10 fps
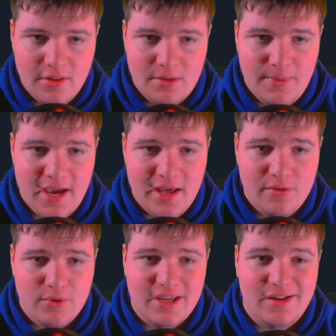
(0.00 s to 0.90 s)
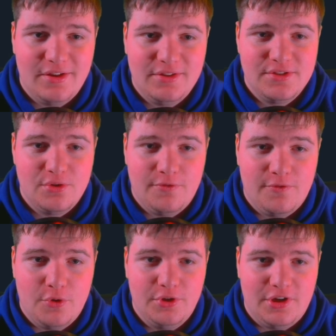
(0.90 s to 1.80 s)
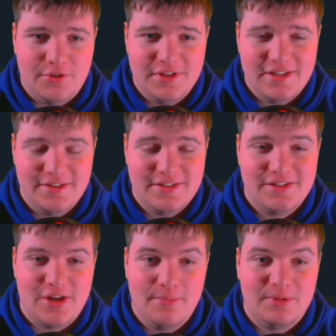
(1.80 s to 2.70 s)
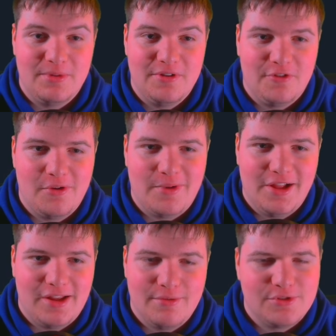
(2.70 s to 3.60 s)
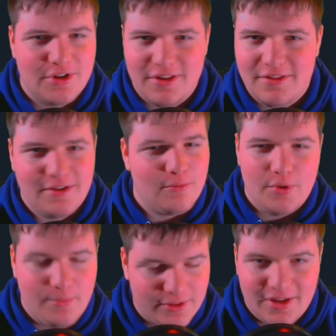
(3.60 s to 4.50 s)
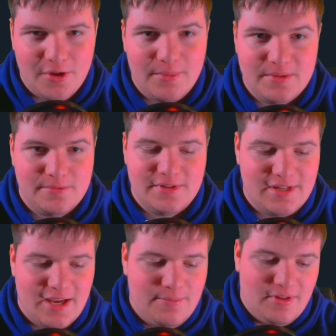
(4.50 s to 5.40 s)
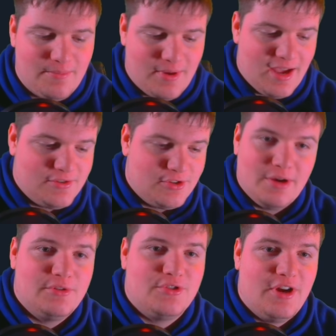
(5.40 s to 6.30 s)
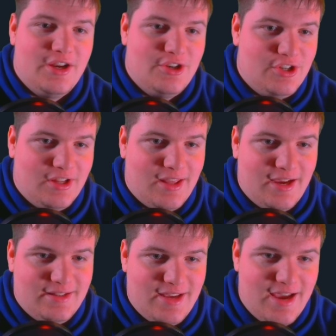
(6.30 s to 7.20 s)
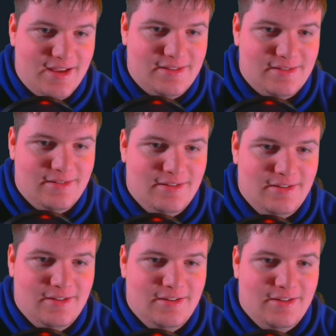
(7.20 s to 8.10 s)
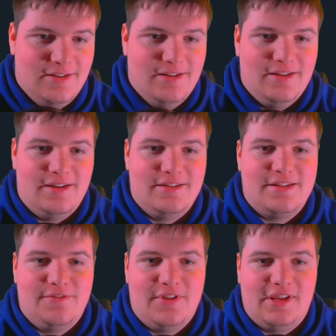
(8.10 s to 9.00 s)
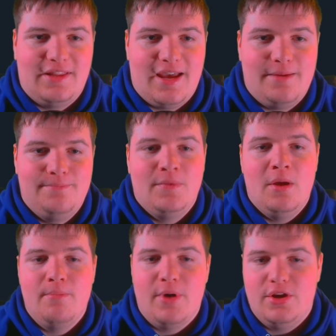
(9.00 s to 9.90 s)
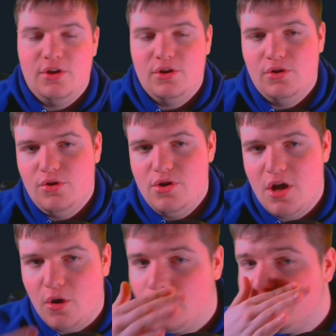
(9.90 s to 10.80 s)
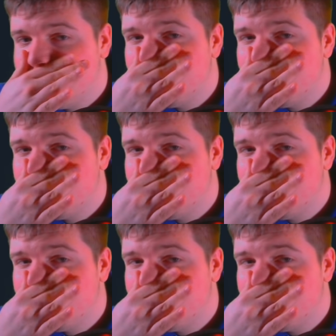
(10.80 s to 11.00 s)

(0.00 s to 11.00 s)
The path, we can click this little folder here. This stumped me for a while. I was trying to think, what the hell am I supposed to type into the path? So I was trying shit like test and stuff like that. But no.